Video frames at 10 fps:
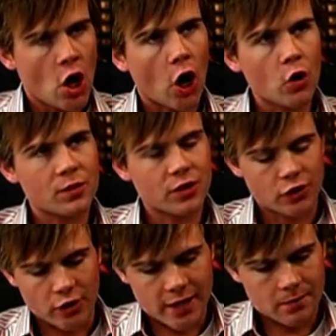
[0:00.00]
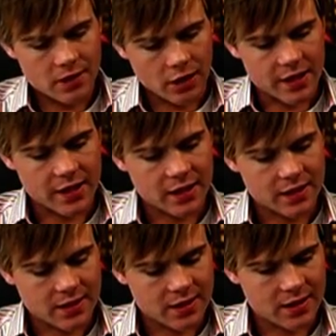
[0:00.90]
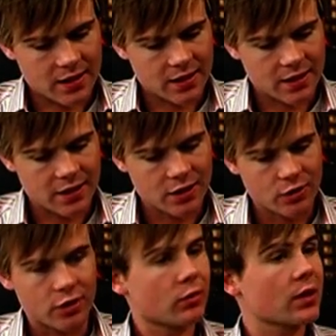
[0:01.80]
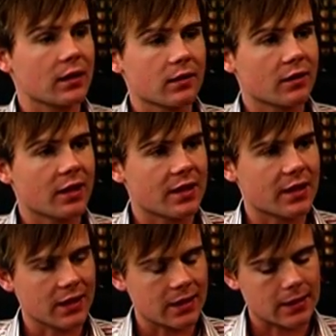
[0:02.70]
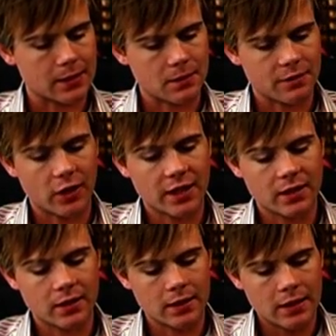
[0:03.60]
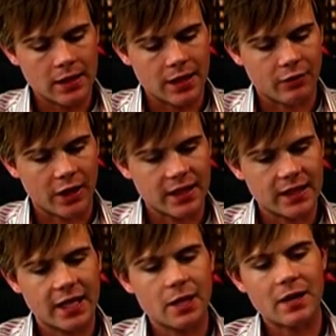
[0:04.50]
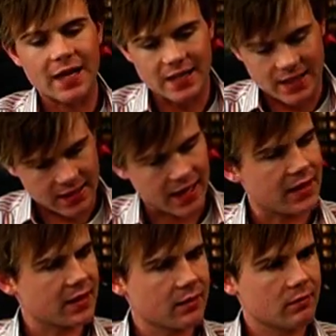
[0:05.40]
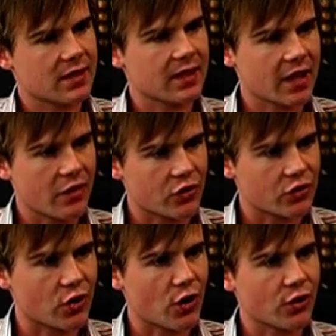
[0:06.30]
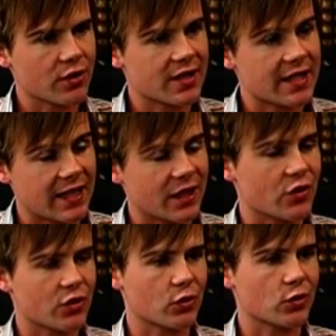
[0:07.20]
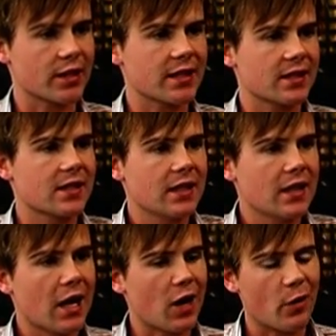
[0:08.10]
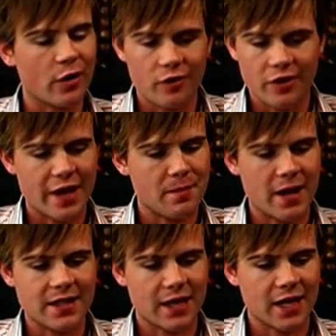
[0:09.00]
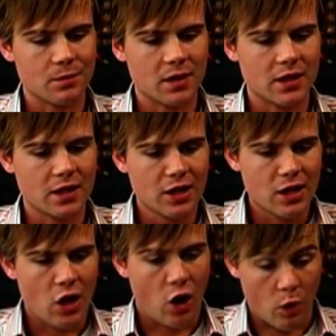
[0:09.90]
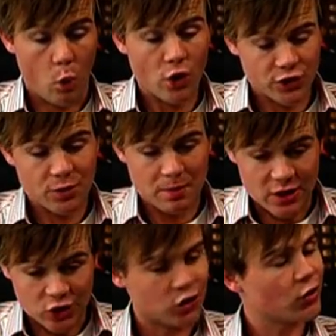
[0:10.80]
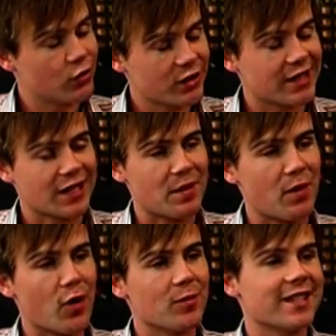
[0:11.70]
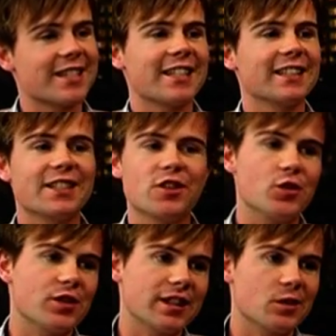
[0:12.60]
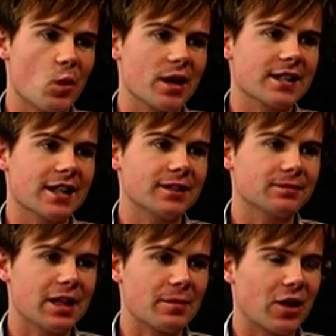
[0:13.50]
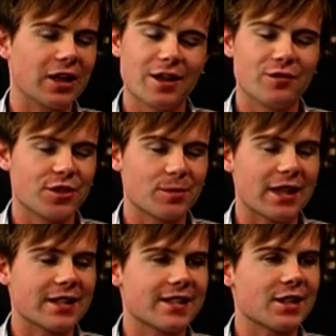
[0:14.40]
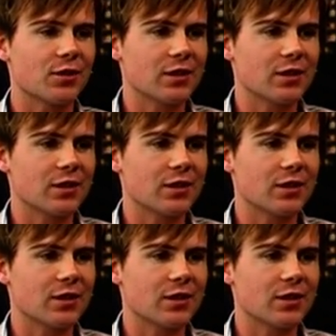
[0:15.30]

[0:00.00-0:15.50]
Hopes and dreams, I think, is just to continue doing it. I think if I can keep entertaining, singing the songs, telling the stories, wherever that may take me, I want to be sure to come home and settle in New Zealand one day. I mean, I love this place, and